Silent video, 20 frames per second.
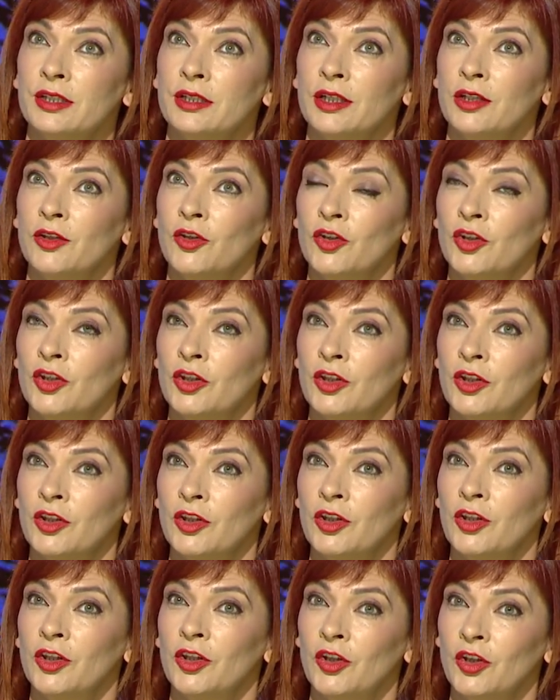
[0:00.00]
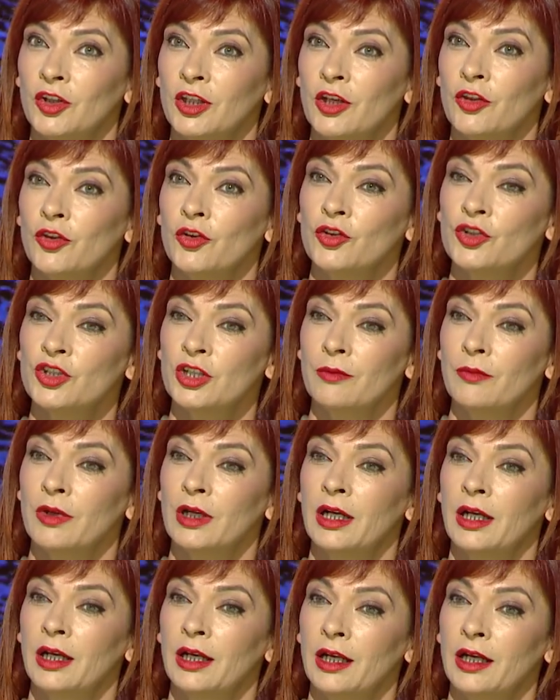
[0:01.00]
se do ta thosha
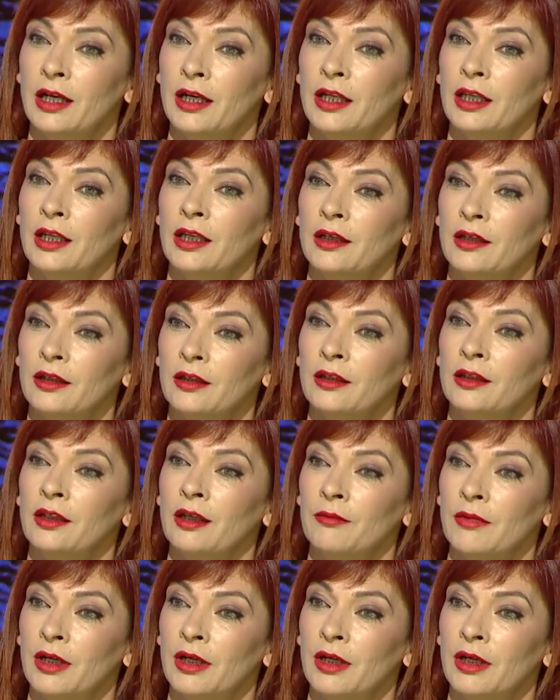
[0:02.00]
me krenari, jam